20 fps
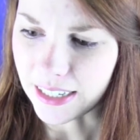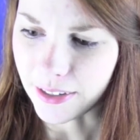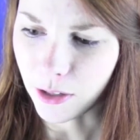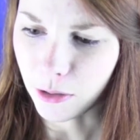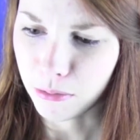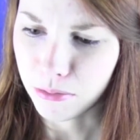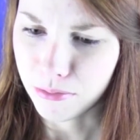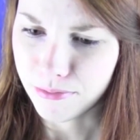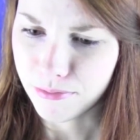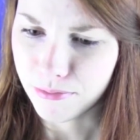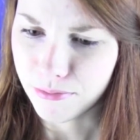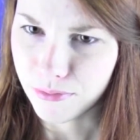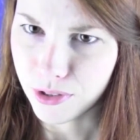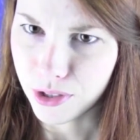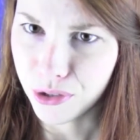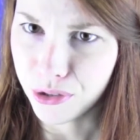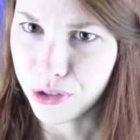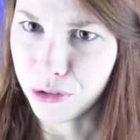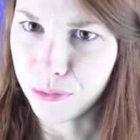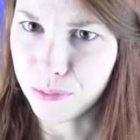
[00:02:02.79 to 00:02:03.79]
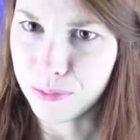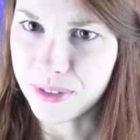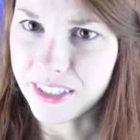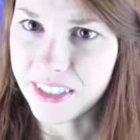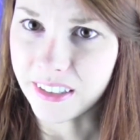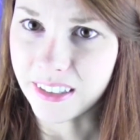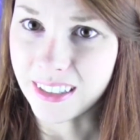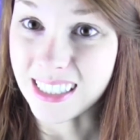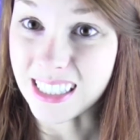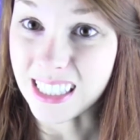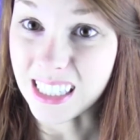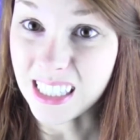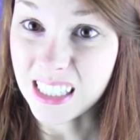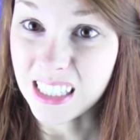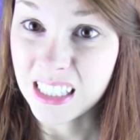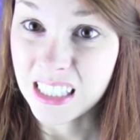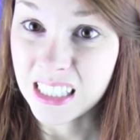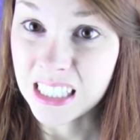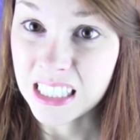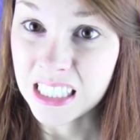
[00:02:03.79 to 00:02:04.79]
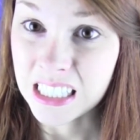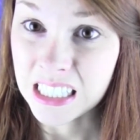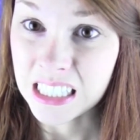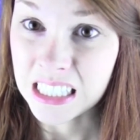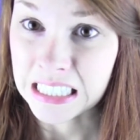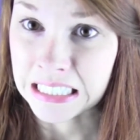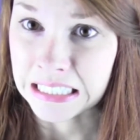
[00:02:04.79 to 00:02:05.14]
I hope YouTube still exists.